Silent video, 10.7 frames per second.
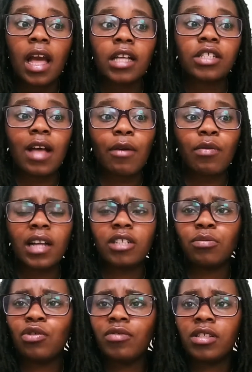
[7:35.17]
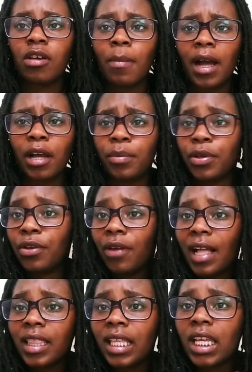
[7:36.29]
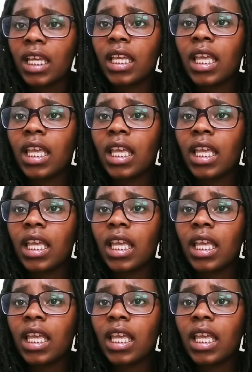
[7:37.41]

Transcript: So I watched movies on my computer, I think.